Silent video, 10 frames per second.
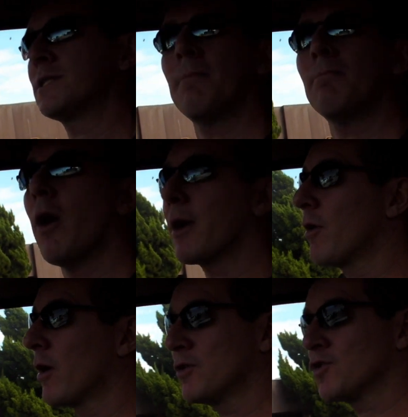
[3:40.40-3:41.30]
some
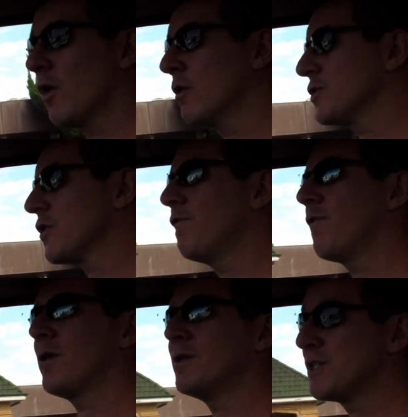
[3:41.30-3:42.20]
microcontroller
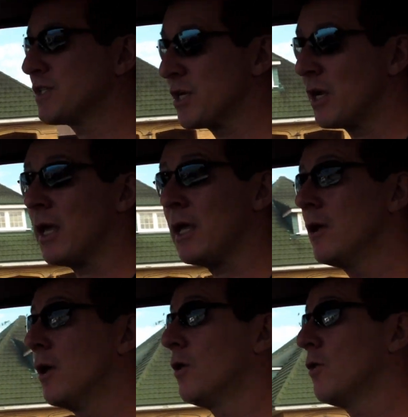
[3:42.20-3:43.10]
software in
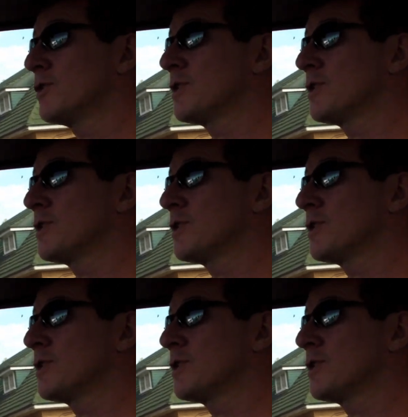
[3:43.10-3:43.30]
C or